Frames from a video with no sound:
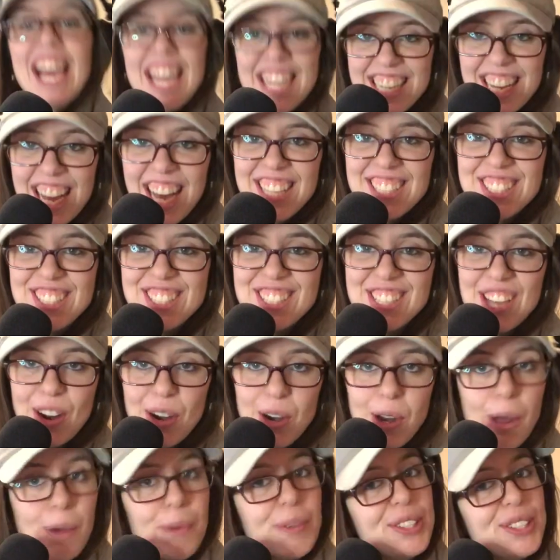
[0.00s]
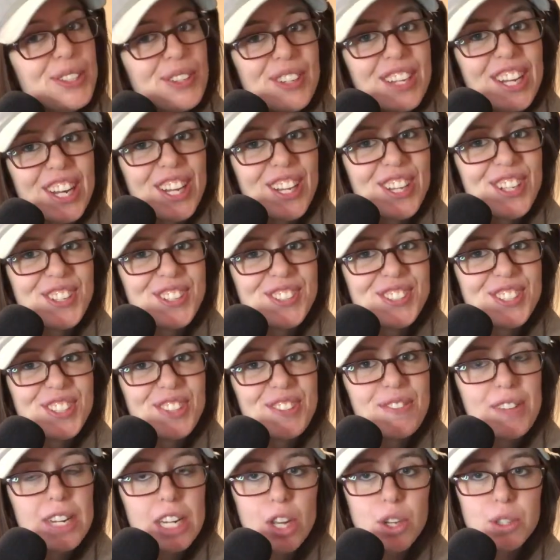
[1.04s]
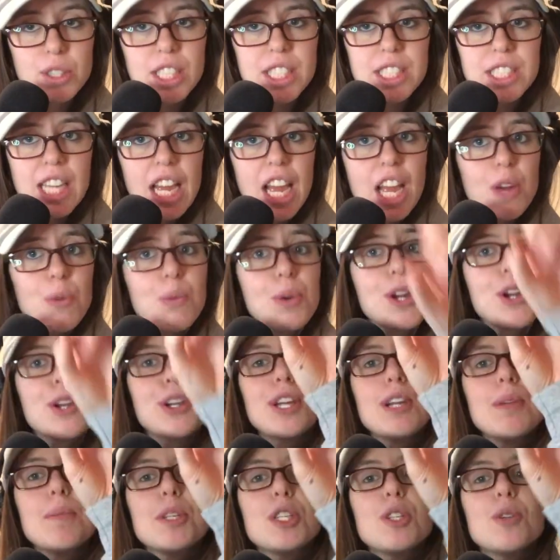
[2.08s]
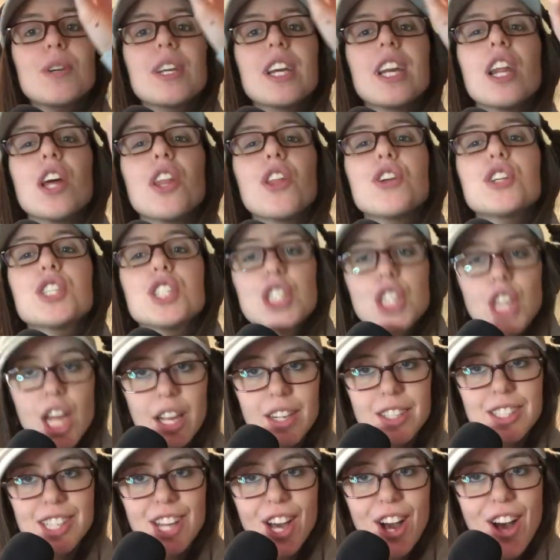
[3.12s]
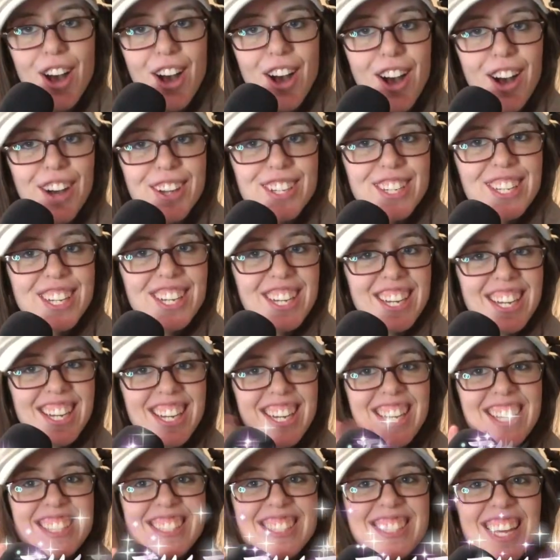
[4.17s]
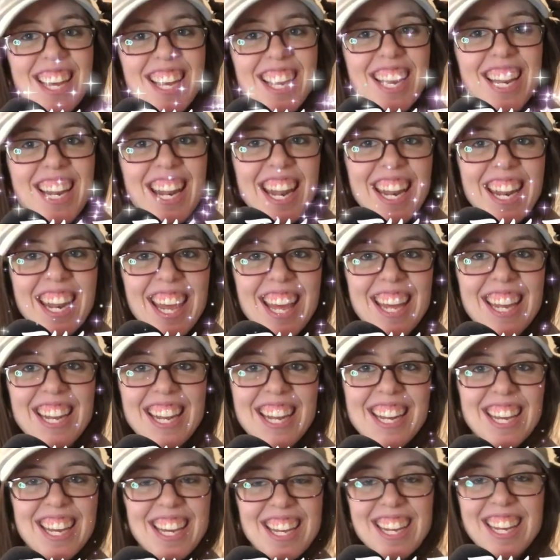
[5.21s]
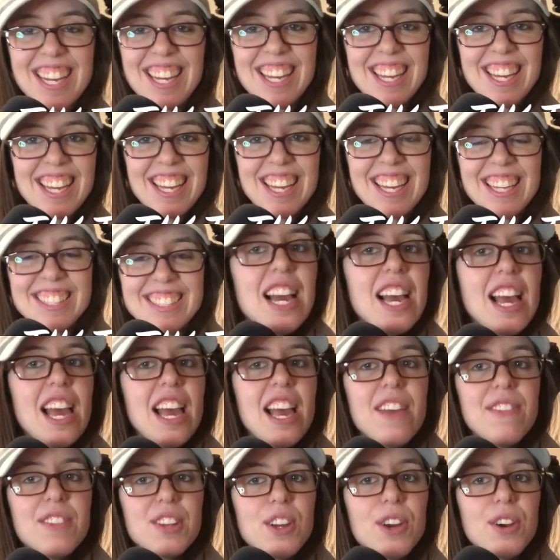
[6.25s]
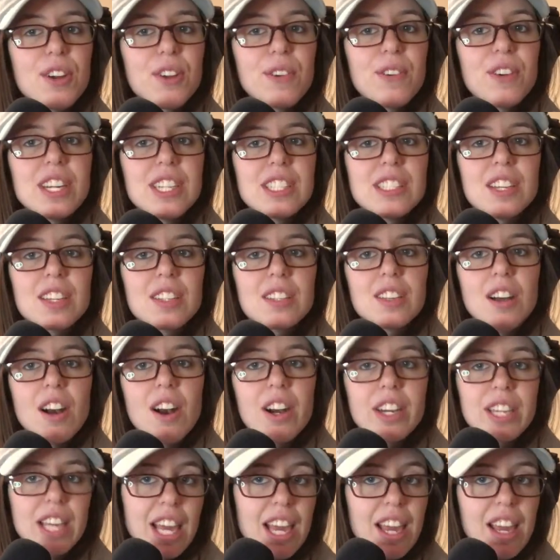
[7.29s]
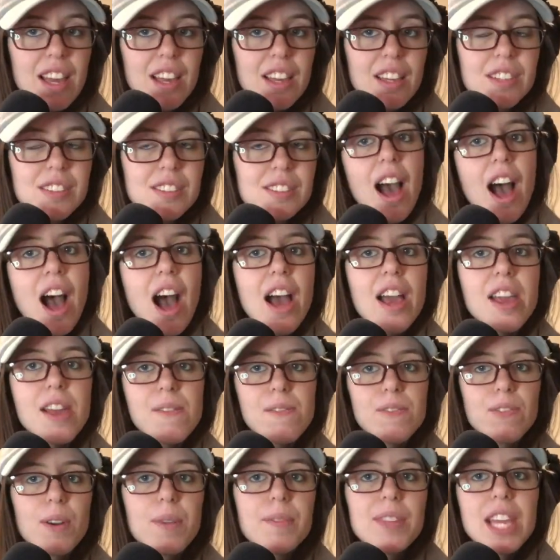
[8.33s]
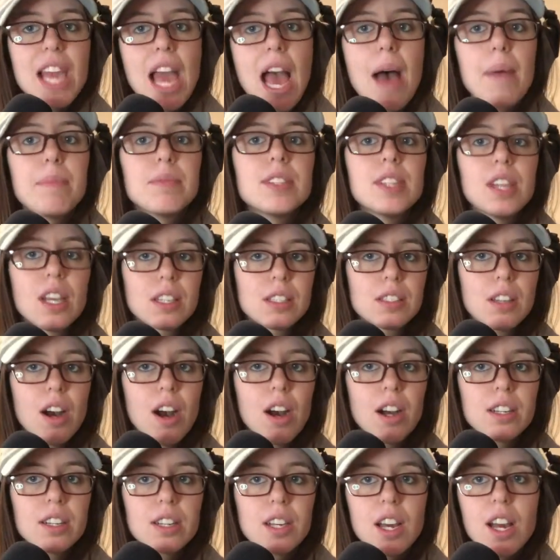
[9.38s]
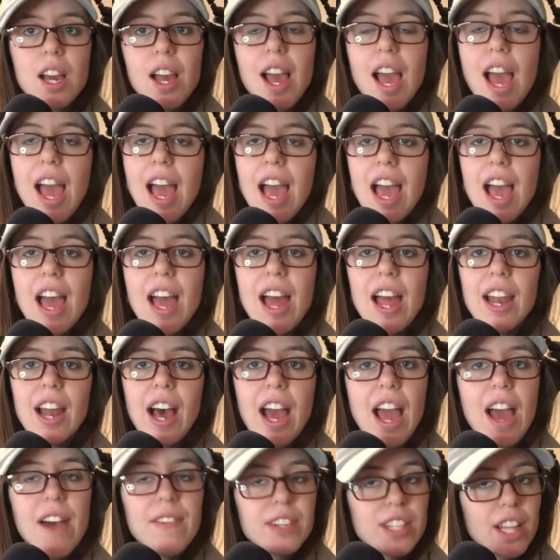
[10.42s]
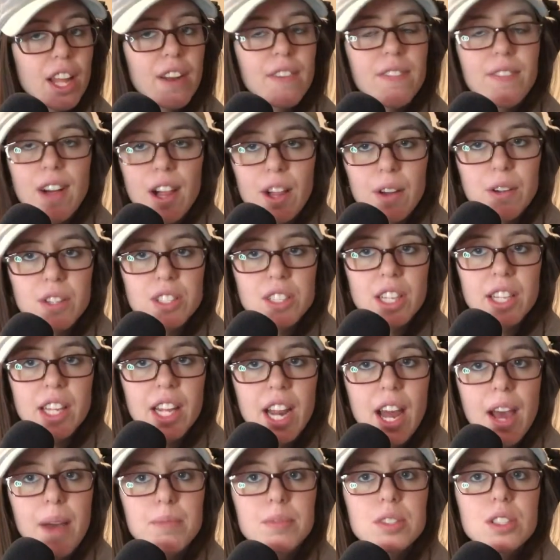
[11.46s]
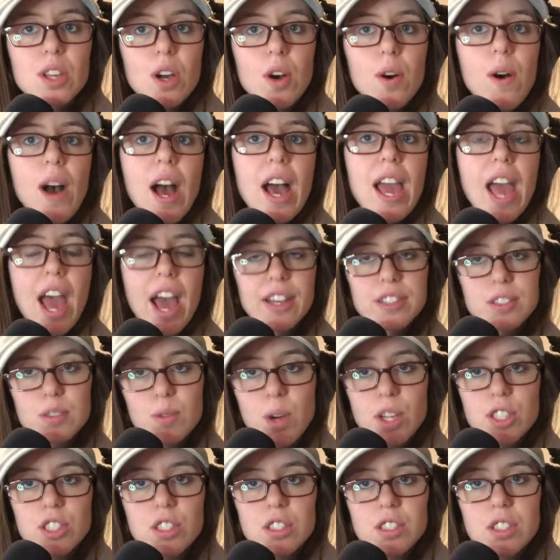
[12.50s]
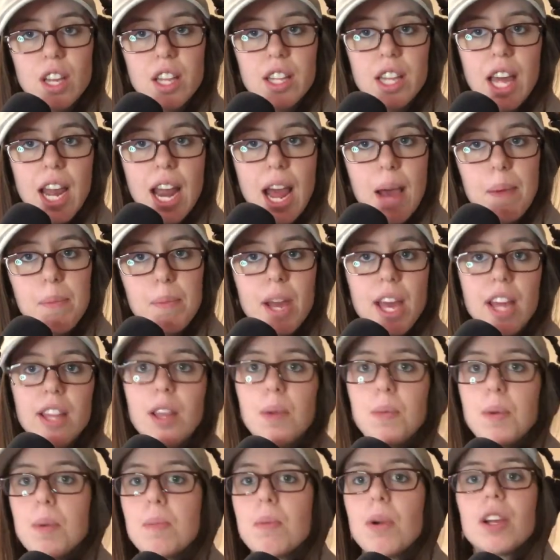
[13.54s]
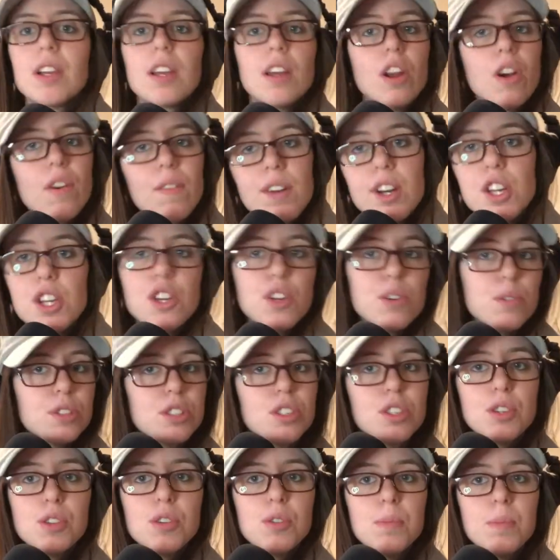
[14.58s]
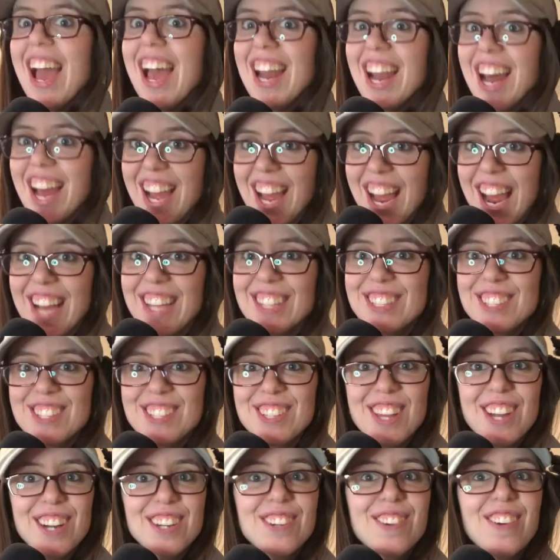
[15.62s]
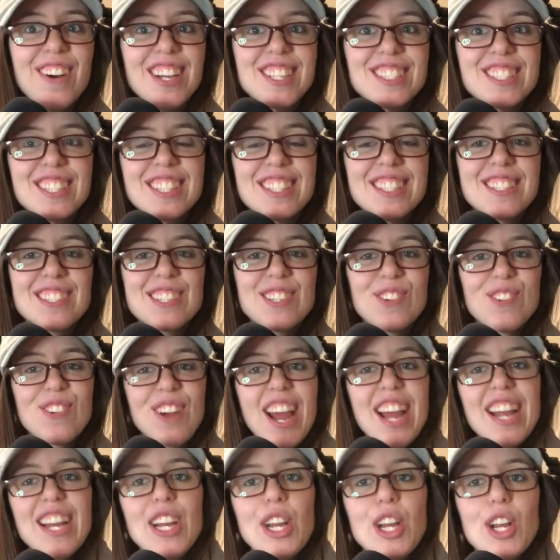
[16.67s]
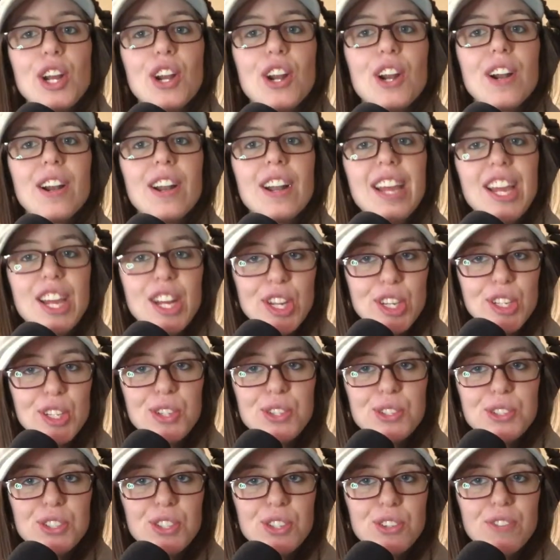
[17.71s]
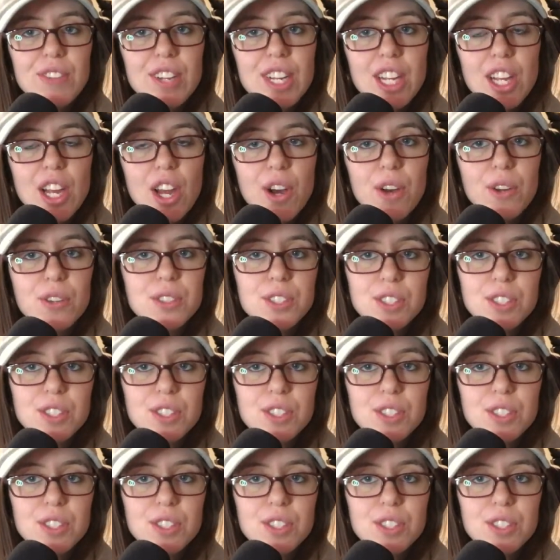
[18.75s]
Hey guys, it's Erin doing another YouTube video. Today we are going to be doing another Tik Talk. If you don't know what a Tik Talk is, I am from the app TikTok and I have a lot of followers on that app, so I ask questions on that app and then we bring it over to YouTube and I answer their questions right here in a YouTube video.